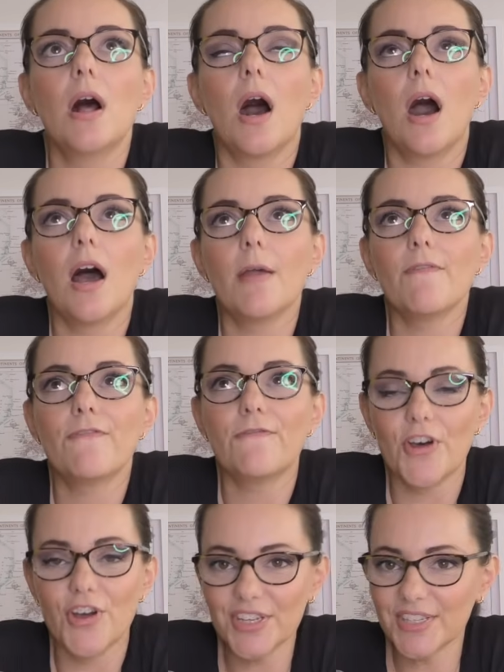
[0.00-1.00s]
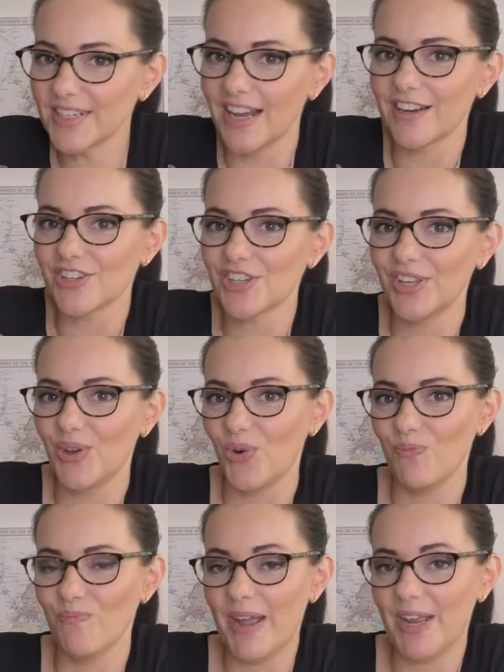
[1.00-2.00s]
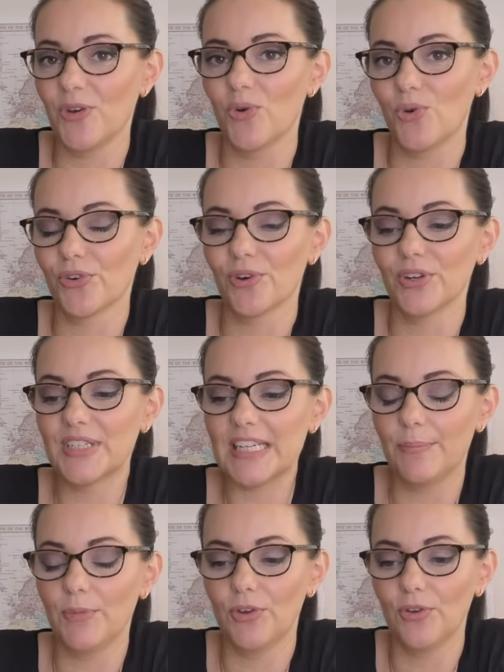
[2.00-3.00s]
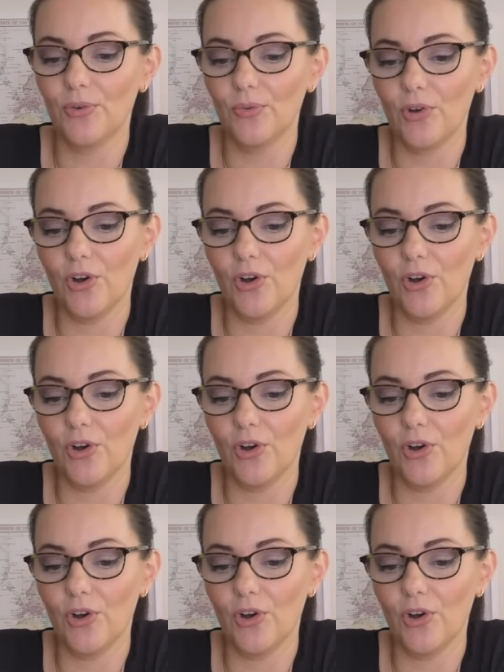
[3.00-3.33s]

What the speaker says: I first actually made an order on TEMU